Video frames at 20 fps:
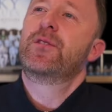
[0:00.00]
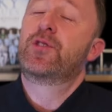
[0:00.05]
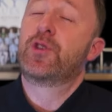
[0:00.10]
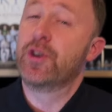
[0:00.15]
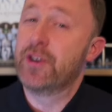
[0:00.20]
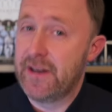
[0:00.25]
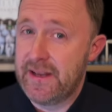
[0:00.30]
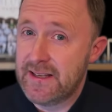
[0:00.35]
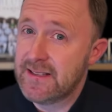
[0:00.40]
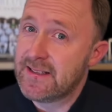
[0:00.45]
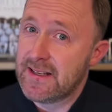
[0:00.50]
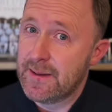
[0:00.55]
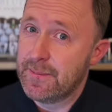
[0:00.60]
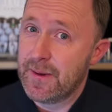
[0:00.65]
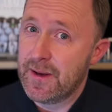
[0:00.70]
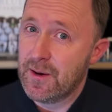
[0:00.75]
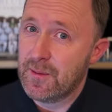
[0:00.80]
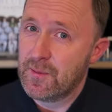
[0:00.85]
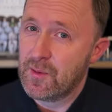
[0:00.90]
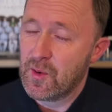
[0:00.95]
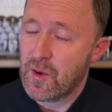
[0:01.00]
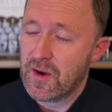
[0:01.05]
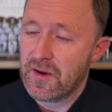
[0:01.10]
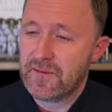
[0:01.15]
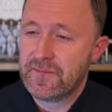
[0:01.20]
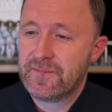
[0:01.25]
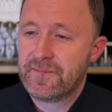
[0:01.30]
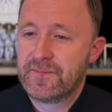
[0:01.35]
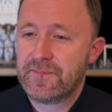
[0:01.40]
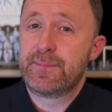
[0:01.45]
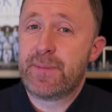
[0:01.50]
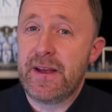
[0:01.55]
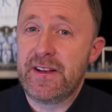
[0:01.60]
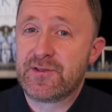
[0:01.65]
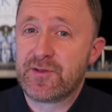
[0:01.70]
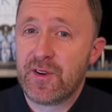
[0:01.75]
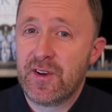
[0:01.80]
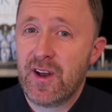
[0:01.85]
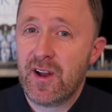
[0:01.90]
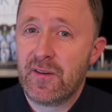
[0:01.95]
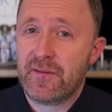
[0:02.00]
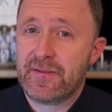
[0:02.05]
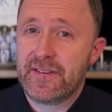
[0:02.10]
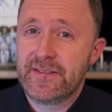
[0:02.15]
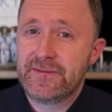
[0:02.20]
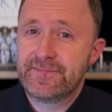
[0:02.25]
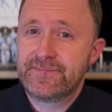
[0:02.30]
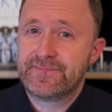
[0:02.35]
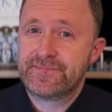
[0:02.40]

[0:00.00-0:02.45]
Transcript: Could easily be number 1. Peter Unlove.